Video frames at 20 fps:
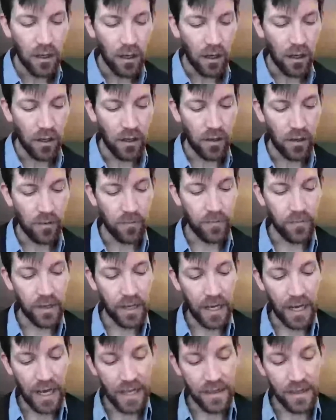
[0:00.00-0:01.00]

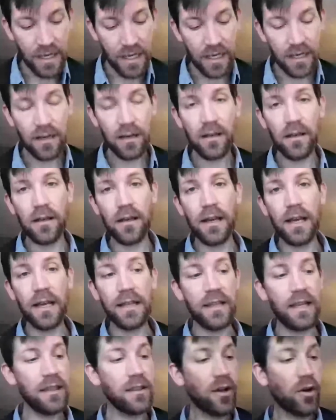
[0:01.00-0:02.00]
And
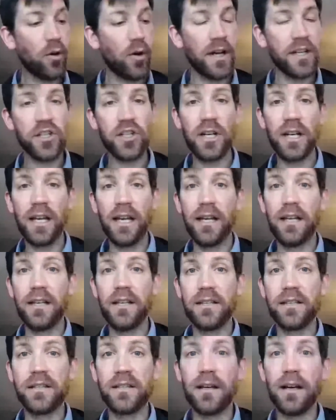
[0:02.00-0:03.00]
then the question
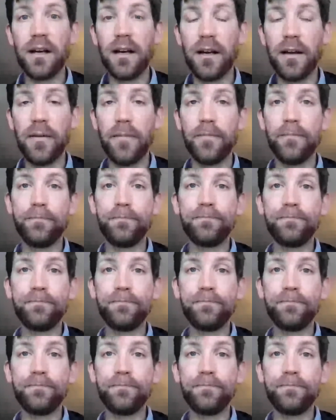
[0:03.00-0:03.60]
is, and